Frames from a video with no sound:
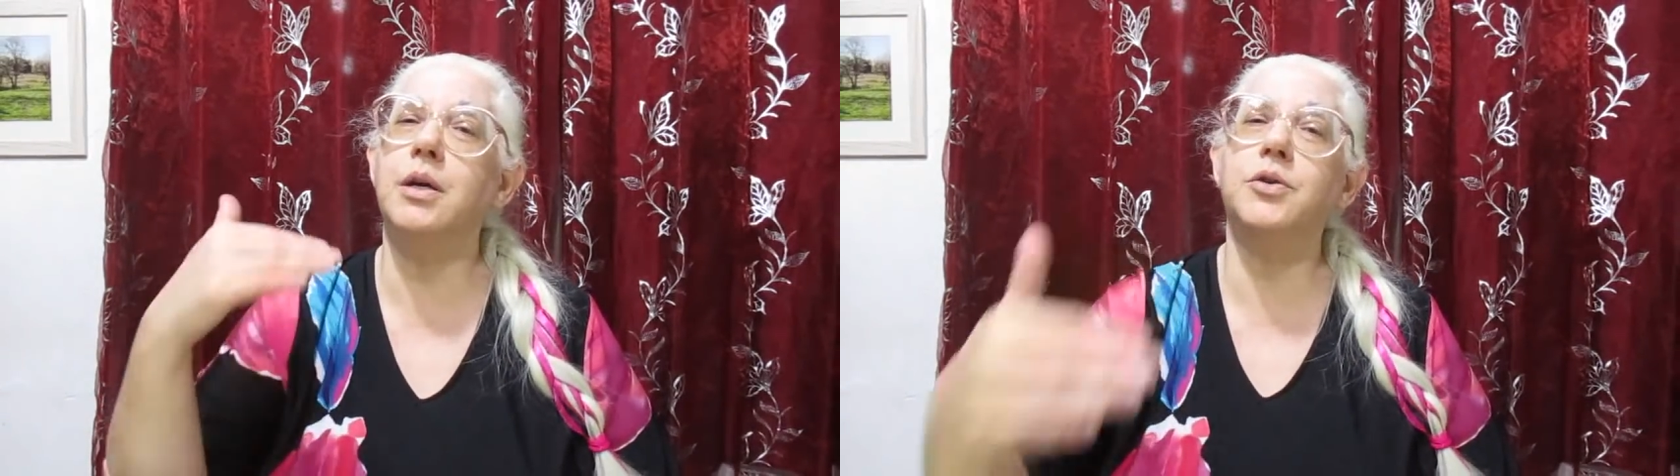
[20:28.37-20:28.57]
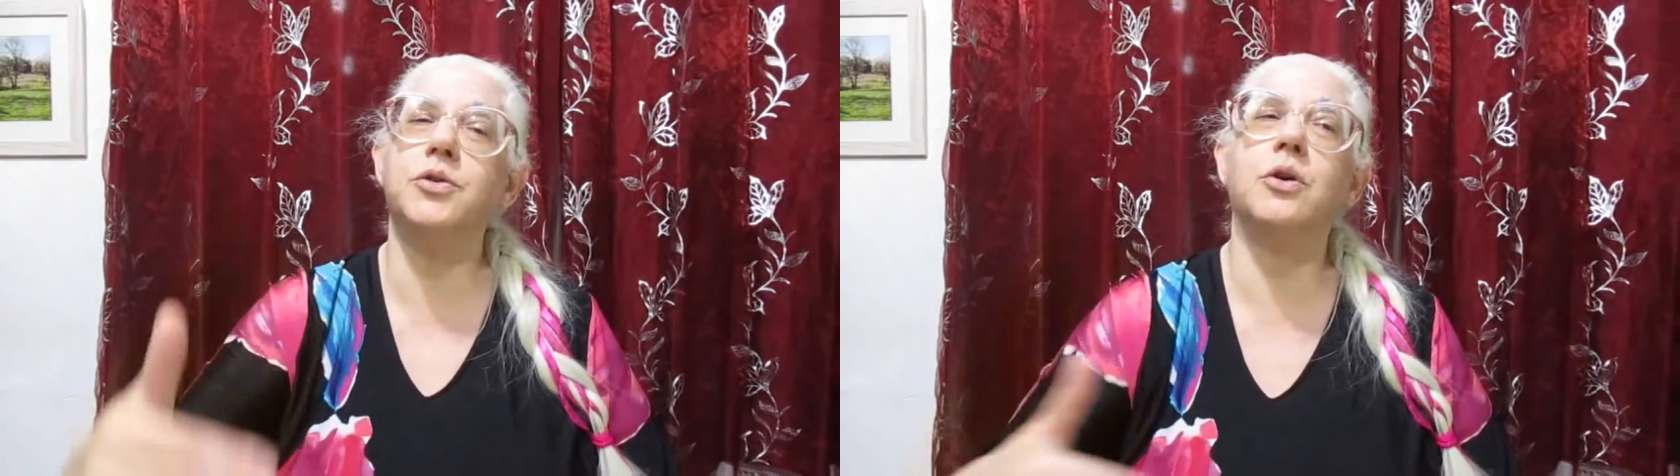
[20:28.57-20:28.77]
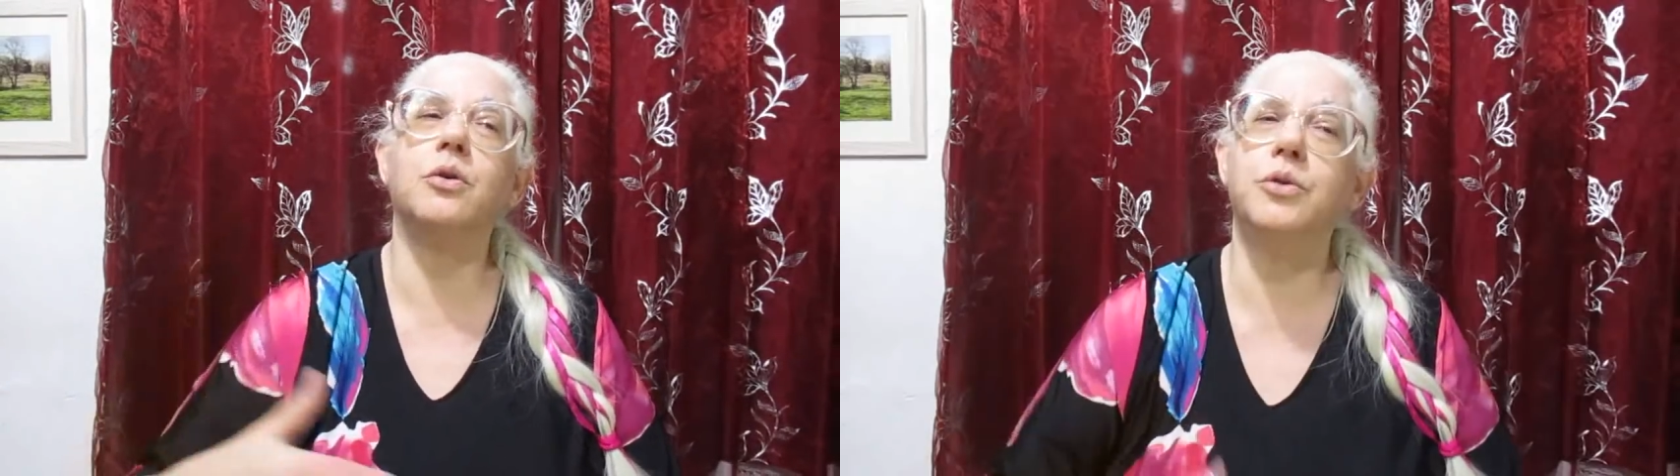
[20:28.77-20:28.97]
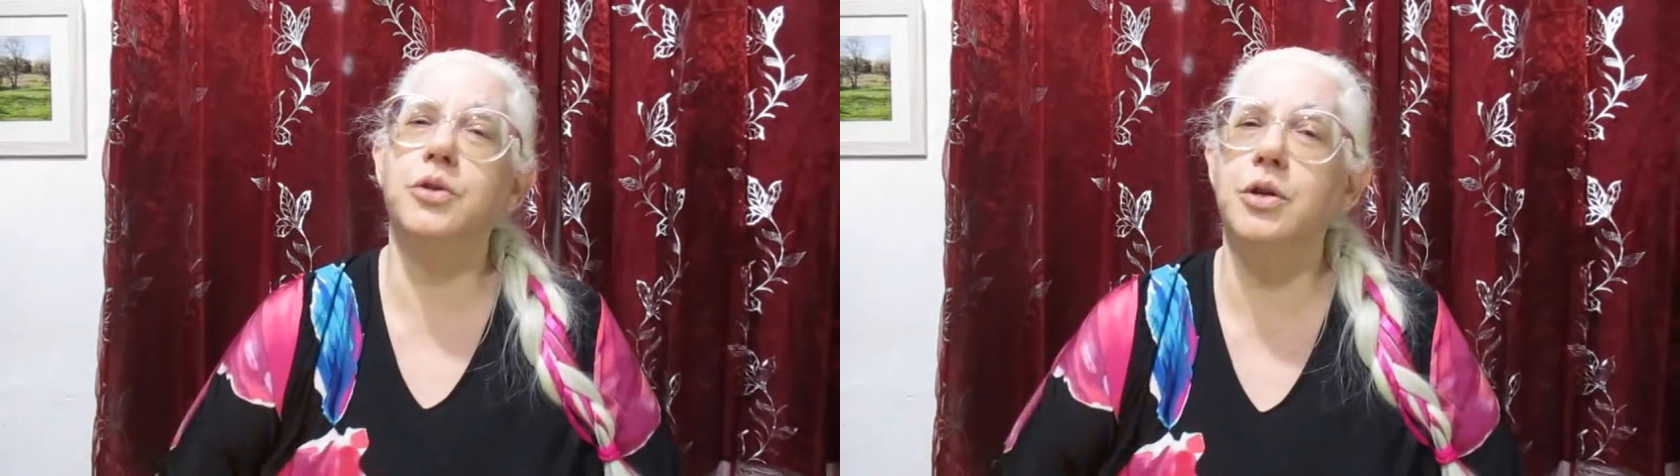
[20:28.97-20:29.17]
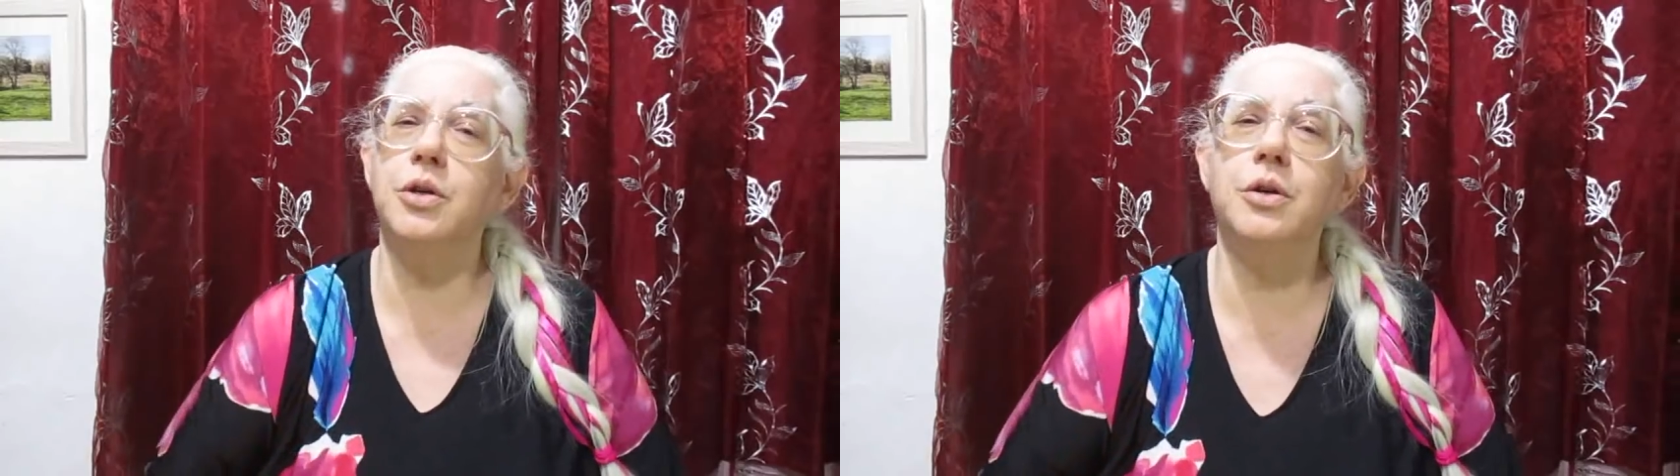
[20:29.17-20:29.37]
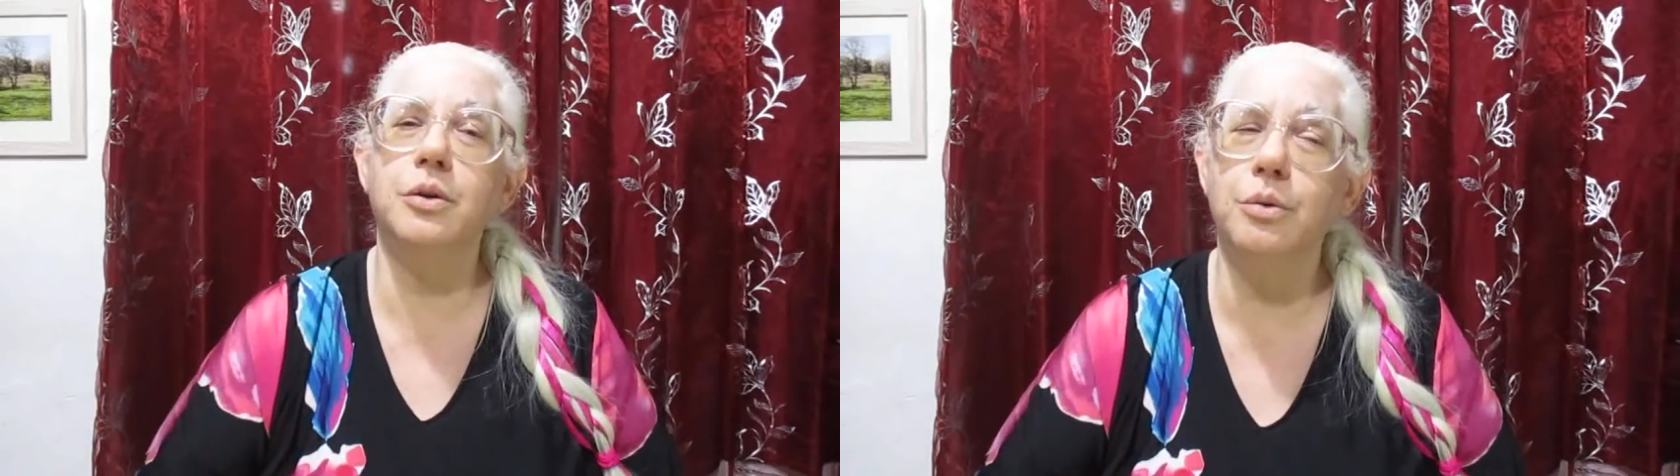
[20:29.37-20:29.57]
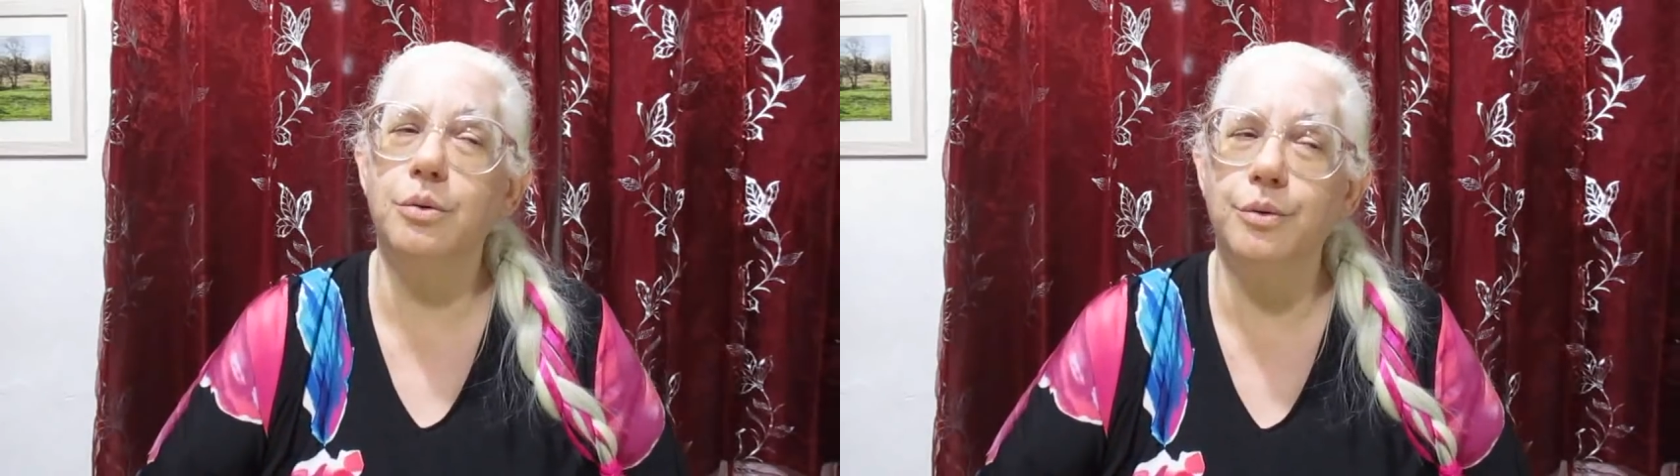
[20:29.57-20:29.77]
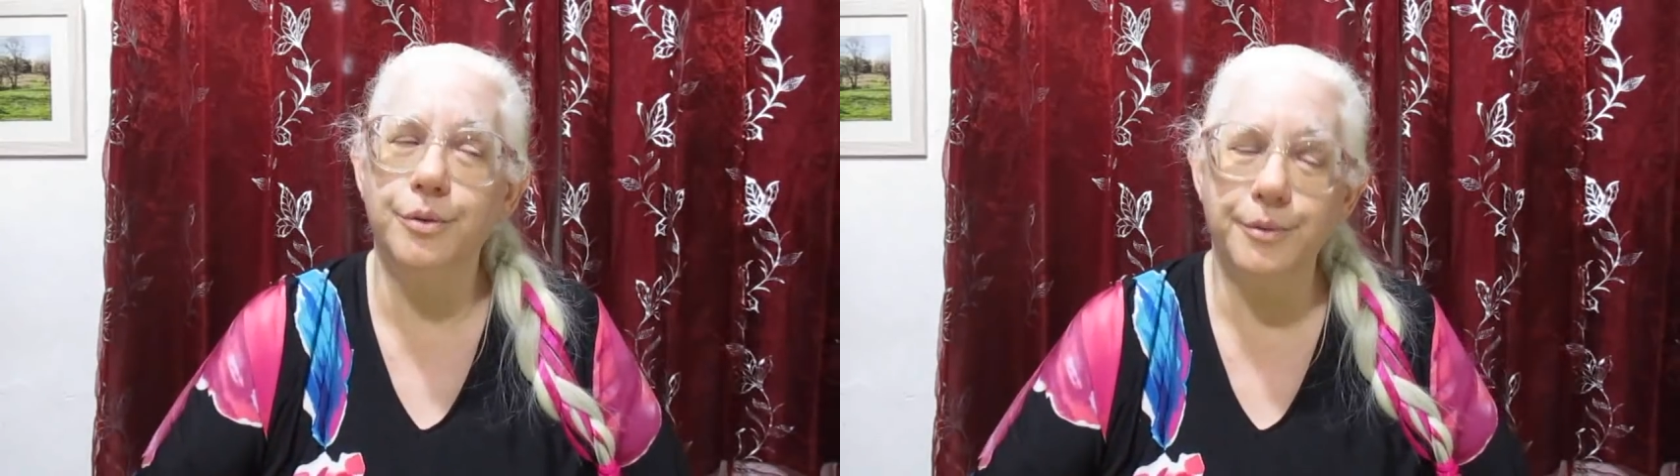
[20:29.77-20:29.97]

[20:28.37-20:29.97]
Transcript: so to you.